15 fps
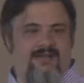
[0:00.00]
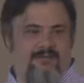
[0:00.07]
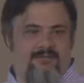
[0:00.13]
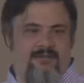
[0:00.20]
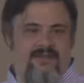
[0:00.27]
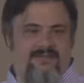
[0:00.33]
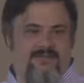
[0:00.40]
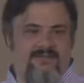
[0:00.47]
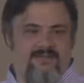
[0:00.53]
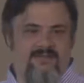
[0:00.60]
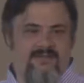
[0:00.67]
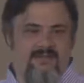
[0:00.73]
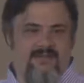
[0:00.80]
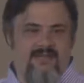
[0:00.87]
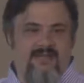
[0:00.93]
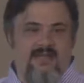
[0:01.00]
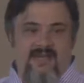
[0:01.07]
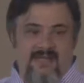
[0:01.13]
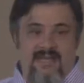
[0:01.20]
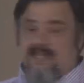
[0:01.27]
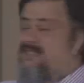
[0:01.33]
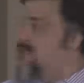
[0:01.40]
enterprise?
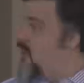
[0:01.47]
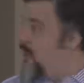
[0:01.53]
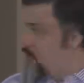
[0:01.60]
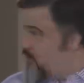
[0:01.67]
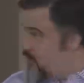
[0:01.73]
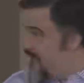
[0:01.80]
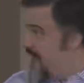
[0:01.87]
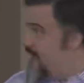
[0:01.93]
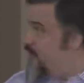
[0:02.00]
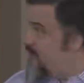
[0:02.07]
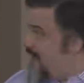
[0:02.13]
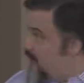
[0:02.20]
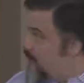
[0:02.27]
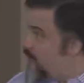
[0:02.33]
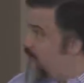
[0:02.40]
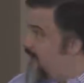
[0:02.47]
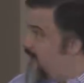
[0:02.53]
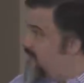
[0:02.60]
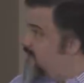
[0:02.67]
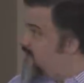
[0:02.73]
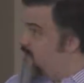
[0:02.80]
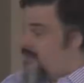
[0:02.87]
against a standard
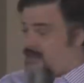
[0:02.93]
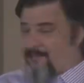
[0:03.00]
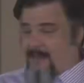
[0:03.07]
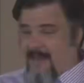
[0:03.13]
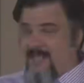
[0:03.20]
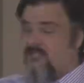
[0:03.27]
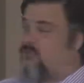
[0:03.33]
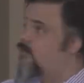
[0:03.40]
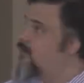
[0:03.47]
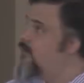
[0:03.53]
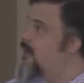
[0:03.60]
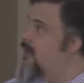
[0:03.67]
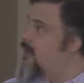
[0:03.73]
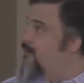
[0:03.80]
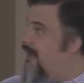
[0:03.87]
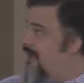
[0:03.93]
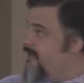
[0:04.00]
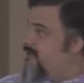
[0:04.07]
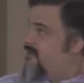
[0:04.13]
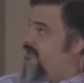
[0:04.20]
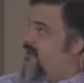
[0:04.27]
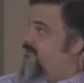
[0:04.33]
enterprise uh, password
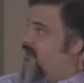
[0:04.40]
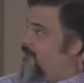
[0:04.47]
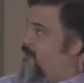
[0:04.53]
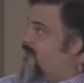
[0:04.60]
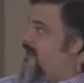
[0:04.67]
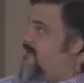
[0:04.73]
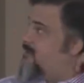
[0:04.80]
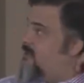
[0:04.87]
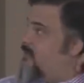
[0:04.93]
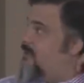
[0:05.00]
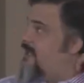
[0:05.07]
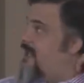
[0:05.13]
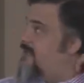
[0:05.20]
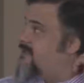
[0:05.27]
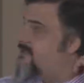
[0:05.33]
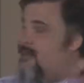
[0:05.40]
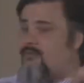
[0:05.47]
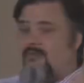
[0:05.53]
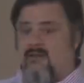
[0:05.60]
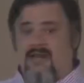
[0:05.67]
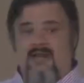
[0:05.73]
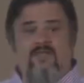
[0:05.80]
policy of uppercase, lowercase,
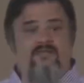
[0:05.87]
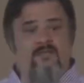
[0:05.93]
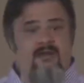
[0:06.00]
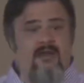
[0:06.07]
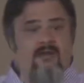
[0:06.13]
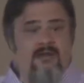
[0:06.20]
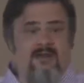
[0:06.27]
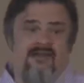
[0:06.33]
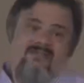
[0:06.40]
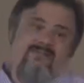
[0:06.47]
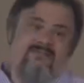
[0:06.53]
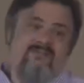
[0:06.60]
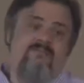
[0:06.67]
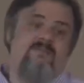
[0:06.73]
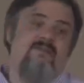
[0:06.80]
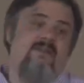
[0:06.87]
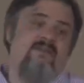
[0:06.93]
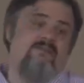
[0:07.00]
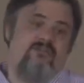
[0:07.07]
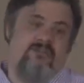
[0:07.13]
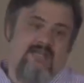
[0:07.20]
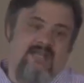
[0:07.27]
number, alphanumeric. This would be my
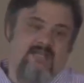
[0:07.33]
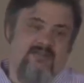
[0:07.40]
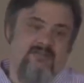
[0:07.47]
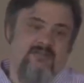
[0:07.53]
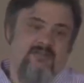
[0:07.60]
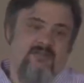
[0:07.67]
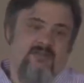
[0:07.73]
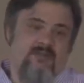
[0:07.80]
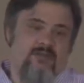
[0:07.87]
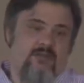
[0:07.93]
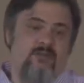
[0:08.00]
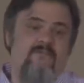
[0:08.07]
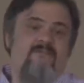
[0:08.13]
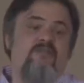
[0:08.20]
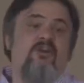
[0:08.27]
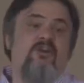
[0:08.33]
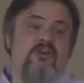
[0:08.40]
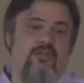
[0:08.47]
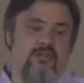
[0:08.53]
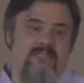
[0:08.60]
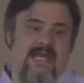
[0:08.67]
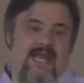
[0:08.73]
first test. do a
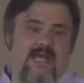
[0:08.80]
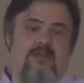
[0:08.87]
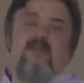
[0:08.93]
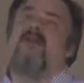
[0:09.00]
vertical attack.